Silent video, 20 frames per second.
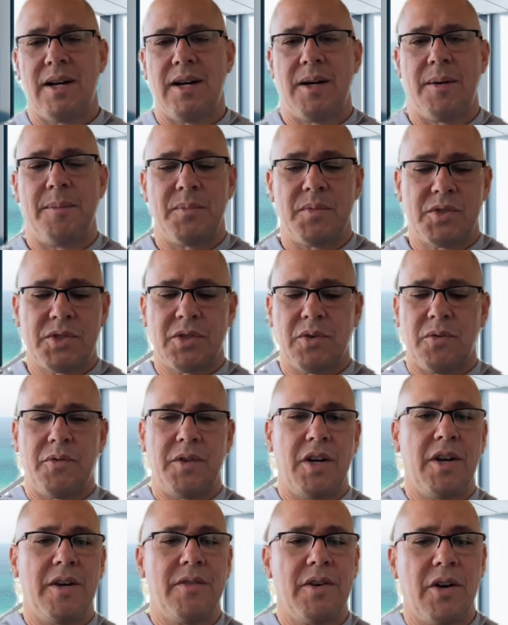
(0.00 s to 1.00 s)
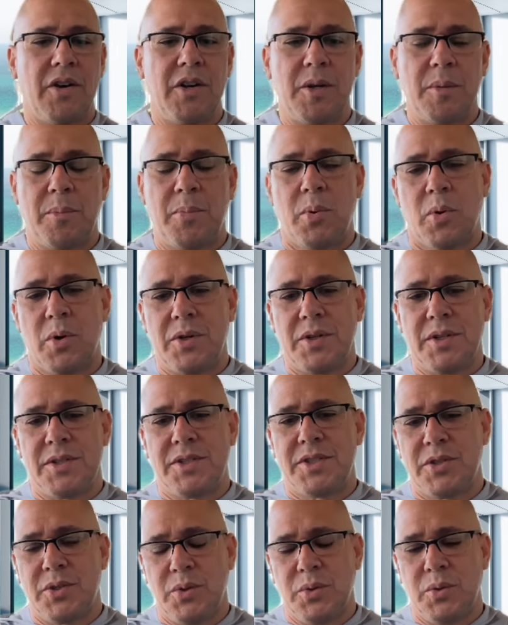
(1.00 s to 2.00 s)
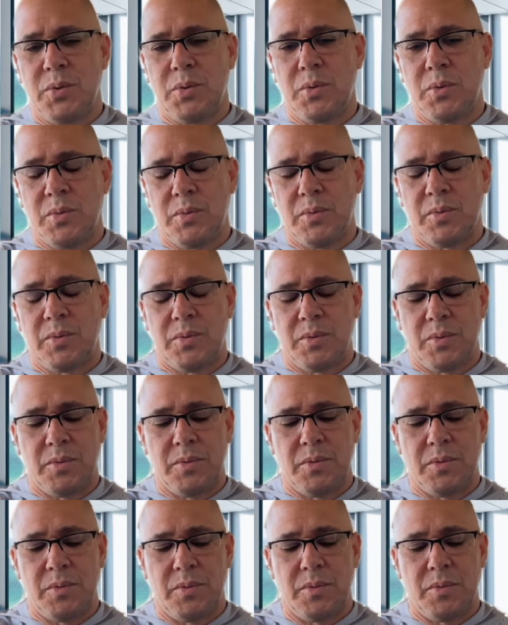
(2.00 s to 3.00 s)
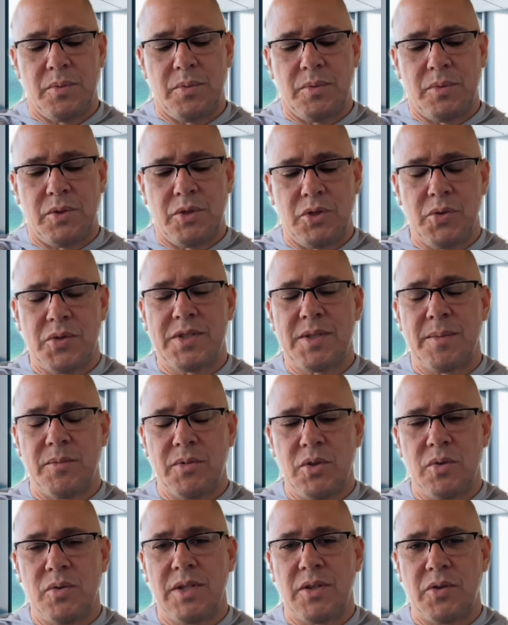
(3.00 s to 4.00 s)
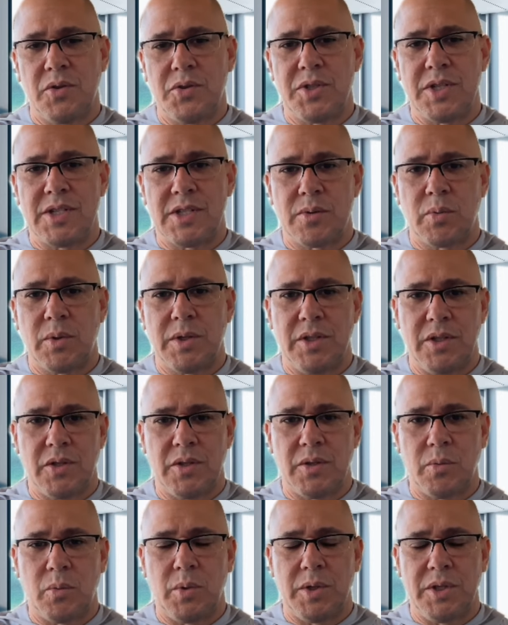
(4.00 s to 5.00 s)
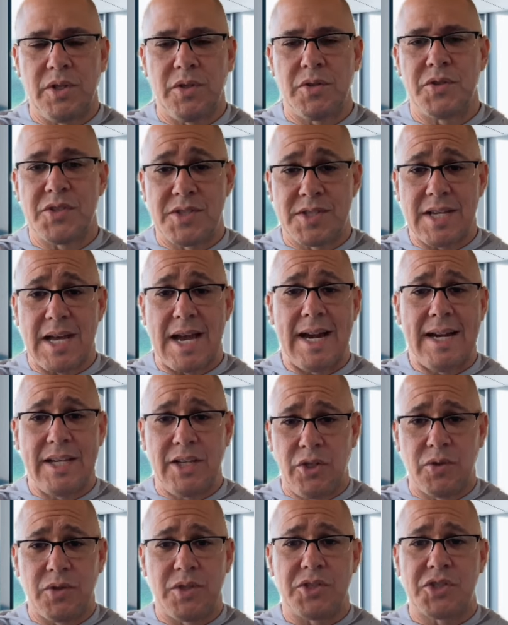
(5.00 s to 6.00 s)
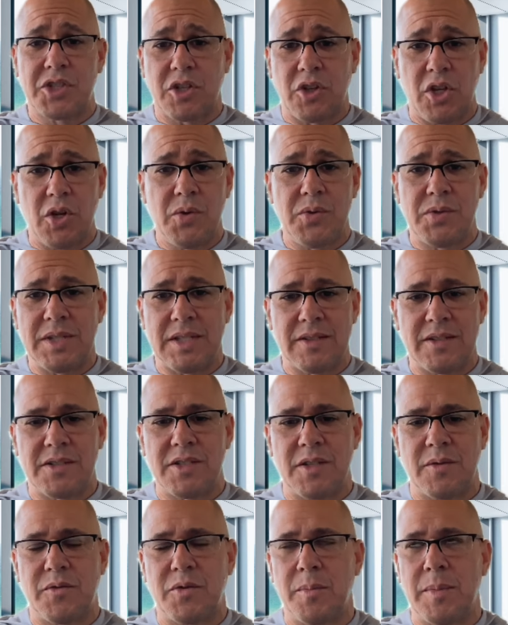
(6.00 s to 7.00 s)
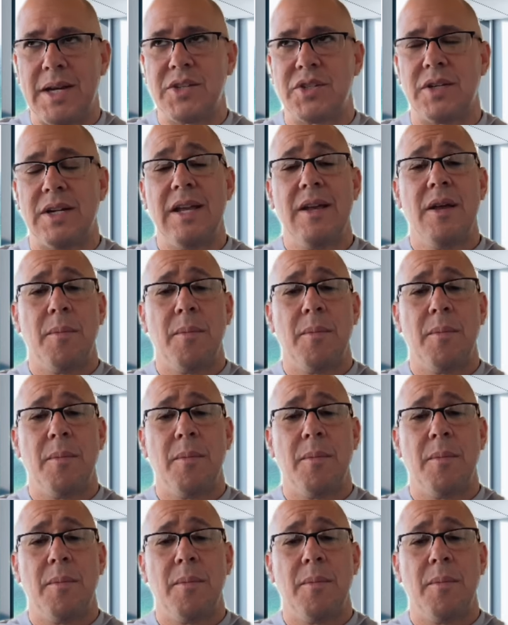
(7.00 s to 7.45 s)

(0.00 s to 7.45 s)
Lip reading: So very, very important to do some due diligence when you're signing, you're disclosing this information.